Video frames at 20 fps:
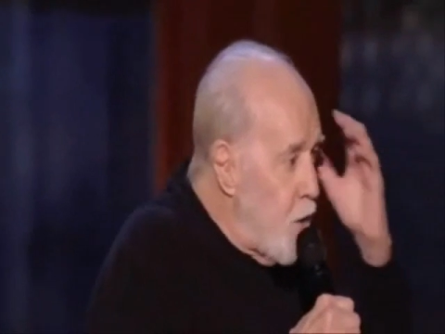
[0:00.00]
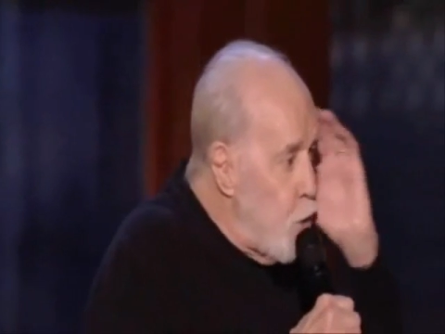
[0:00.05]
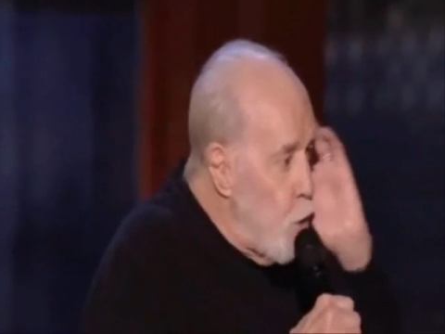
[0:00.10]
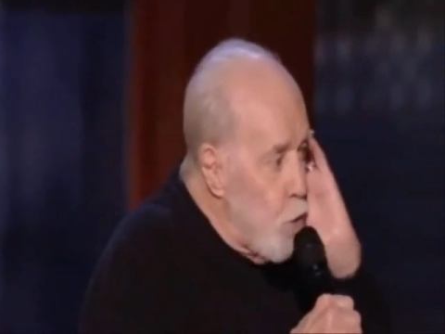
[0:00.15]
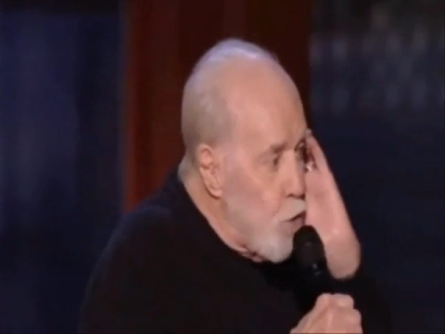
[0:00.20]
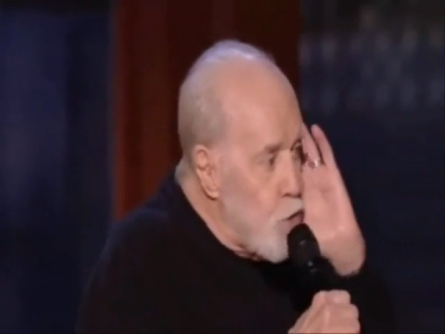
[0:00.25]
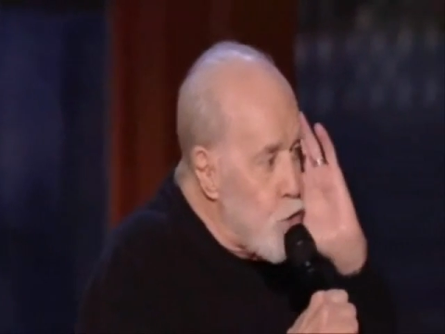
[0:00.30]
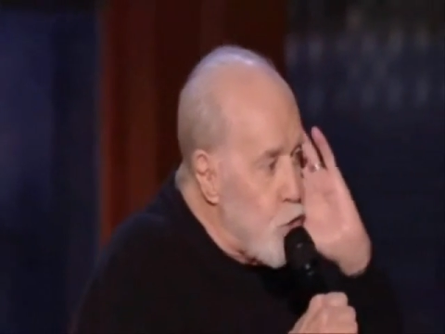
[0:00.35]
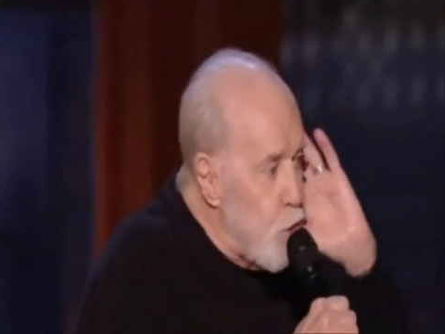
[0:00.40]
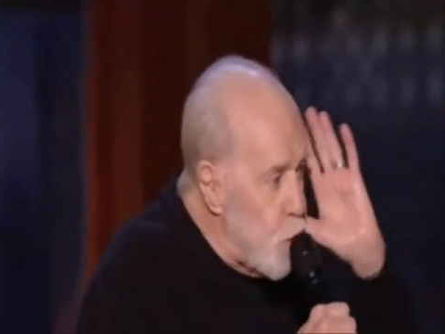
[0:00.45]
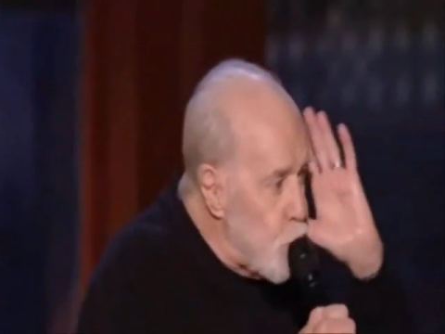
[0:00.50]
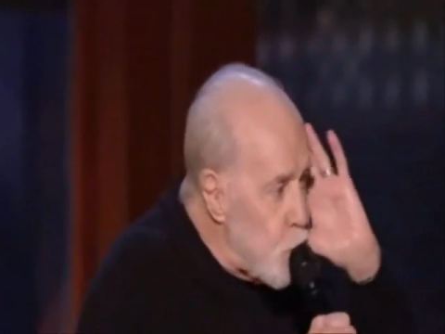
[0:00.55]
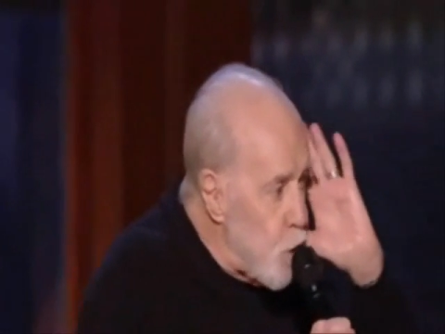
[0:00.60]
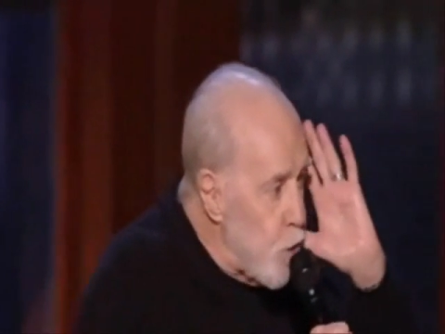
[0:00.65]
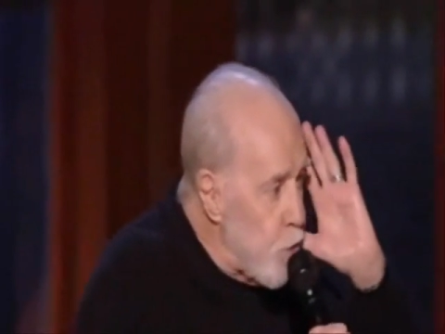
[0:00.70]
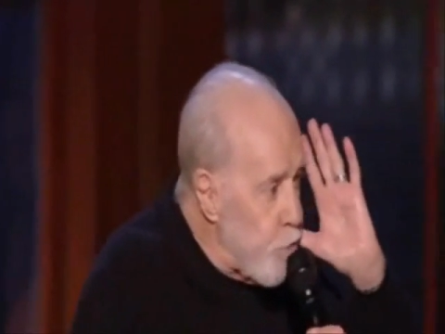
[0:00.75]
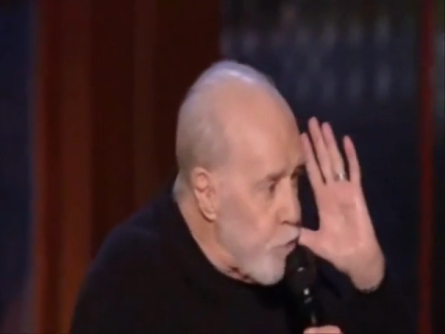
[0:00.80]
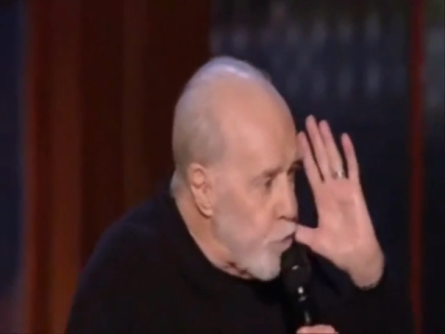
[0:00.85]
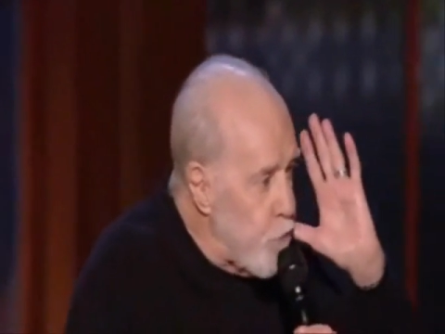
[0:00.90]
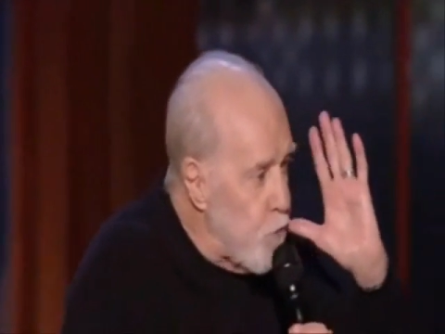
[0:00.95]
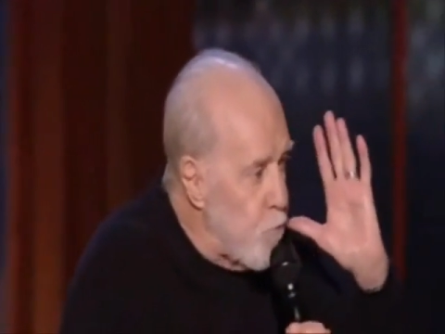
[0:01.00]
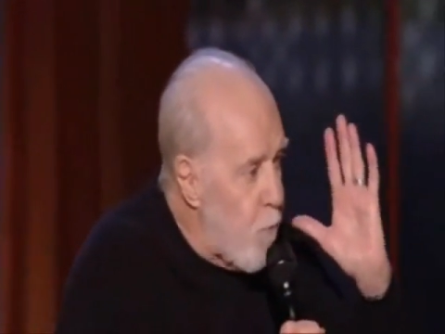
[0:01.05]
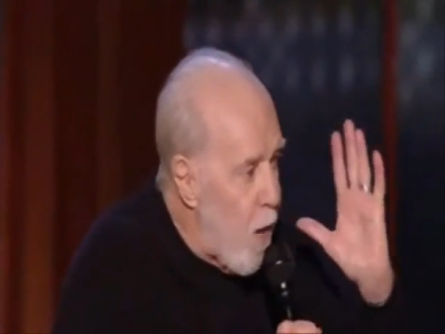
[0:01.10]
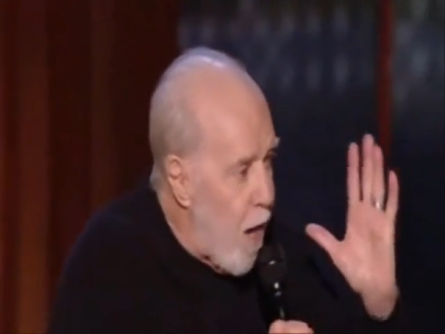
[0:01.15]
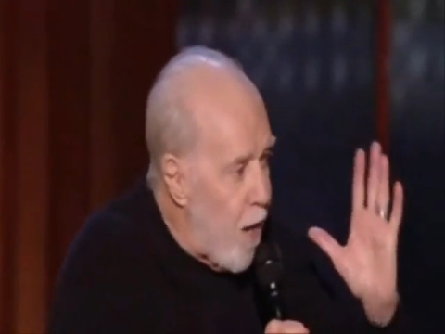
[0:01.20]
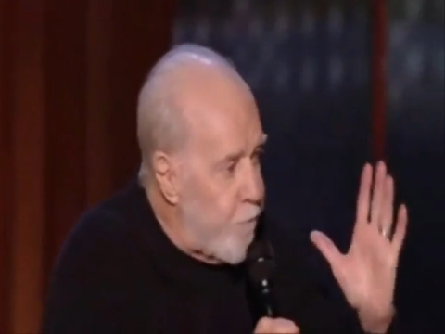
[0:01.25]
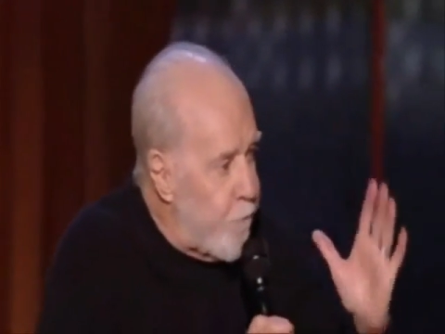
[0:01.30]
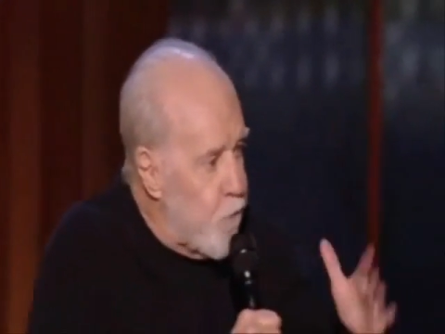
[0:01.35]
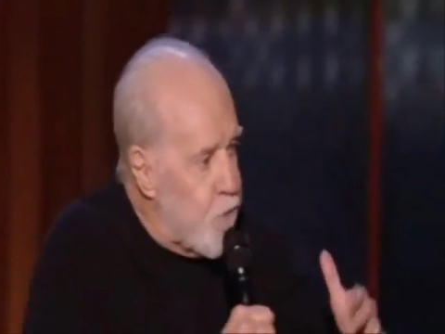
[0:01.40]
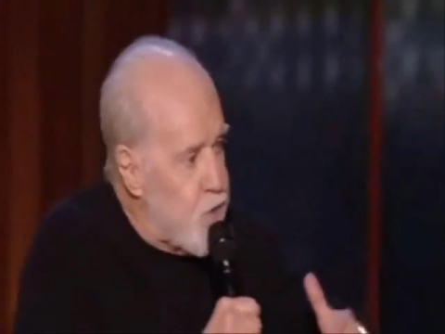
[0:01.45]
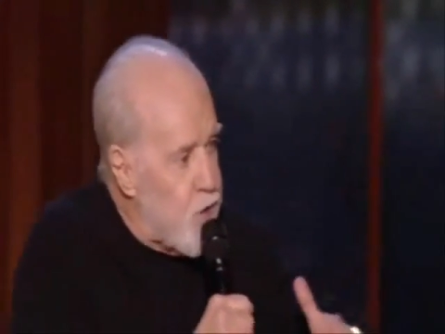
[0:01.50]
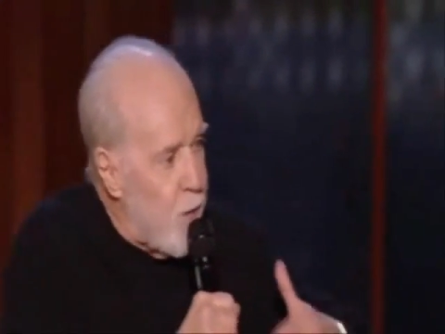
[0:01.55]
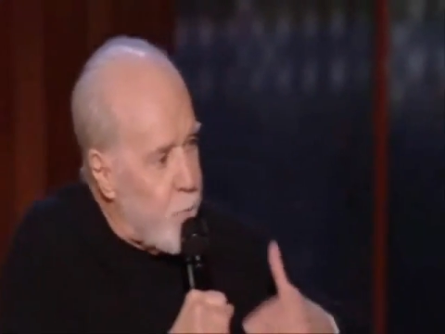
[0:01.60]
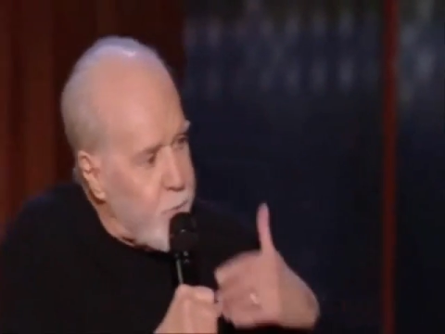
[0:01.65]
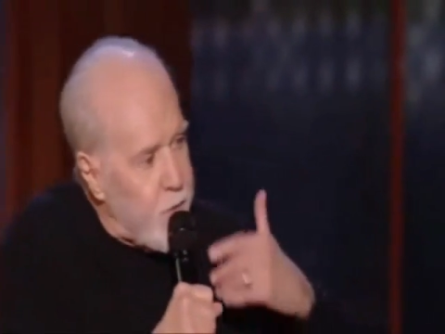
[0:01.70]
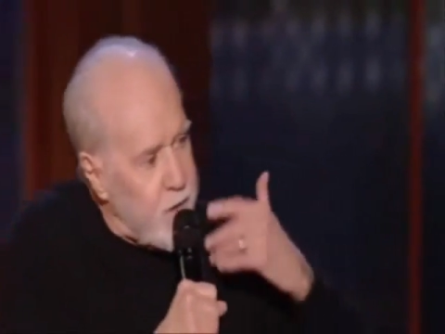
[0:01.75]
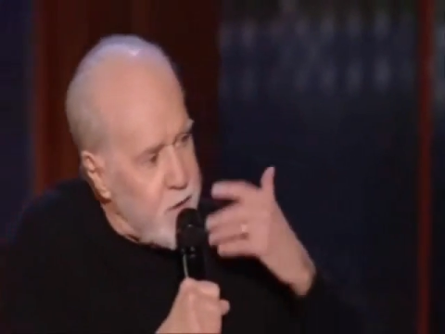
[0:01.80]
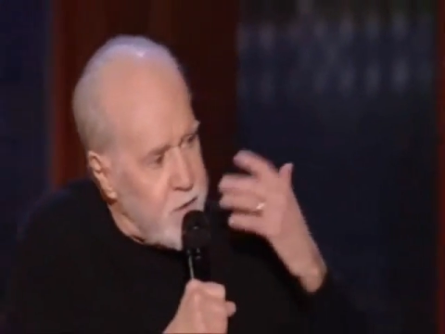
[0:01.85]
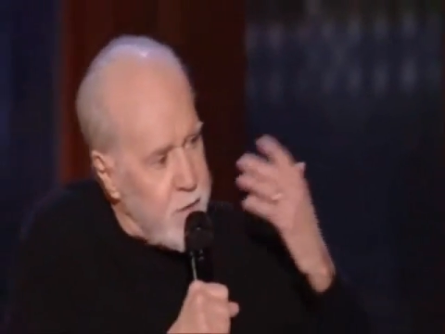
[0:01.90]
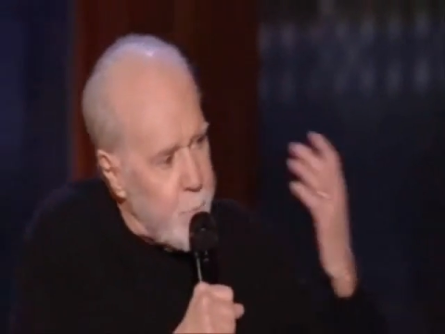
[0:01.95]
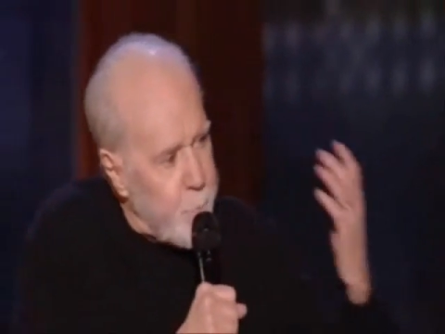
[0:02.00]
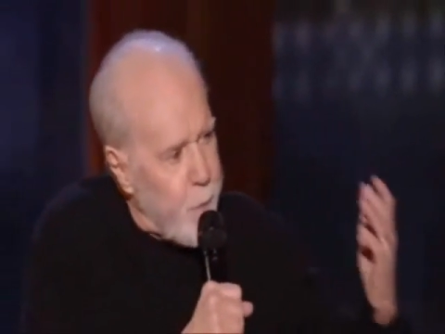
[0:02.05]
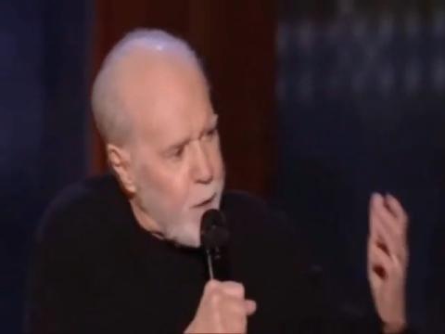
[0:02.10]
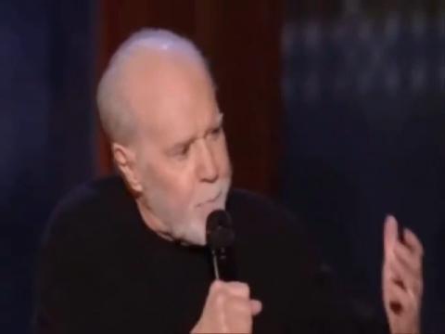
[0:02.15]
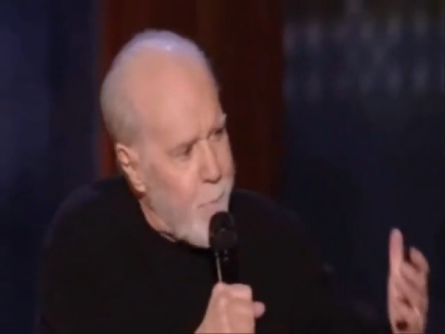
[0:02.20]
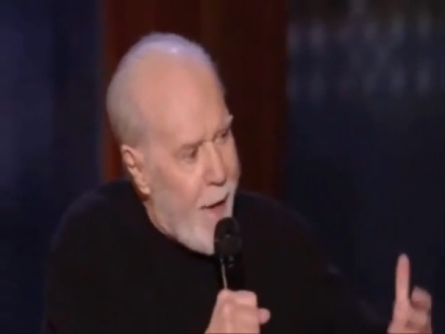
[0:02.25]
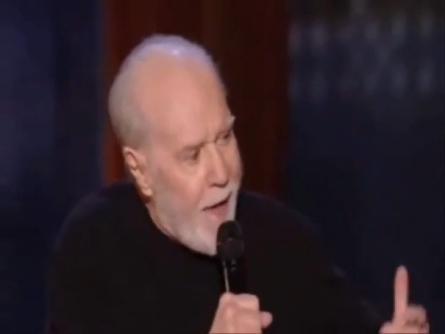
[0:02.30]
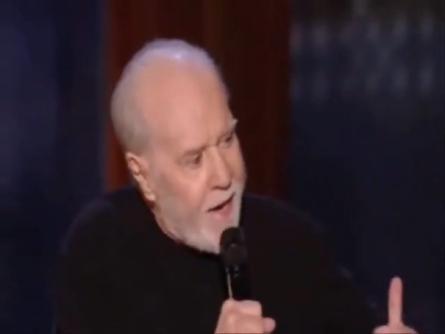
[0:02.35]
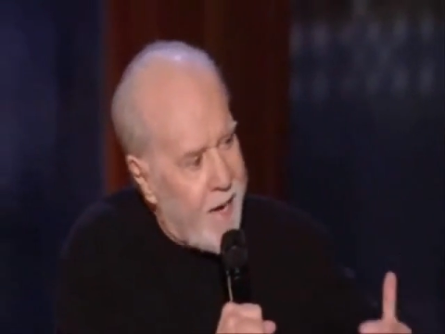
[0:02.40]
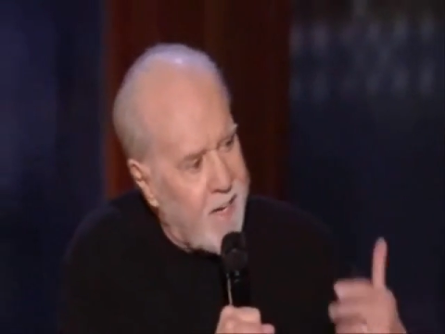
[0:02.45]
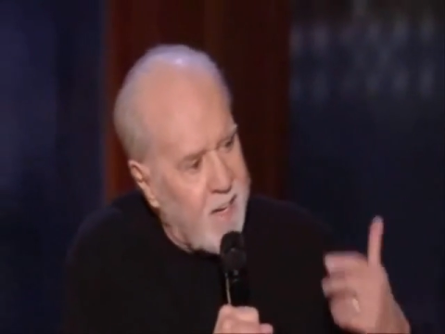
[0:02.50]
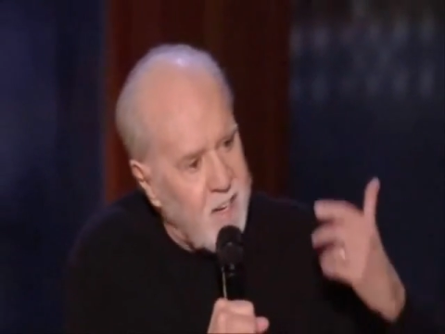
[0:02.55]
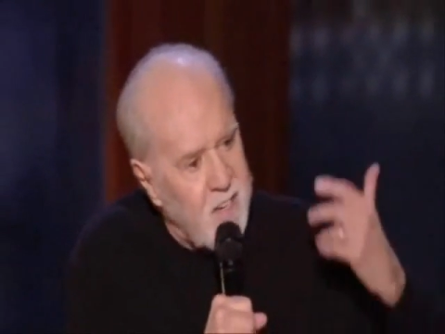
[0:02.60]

you're searching through your mind for something diplomatic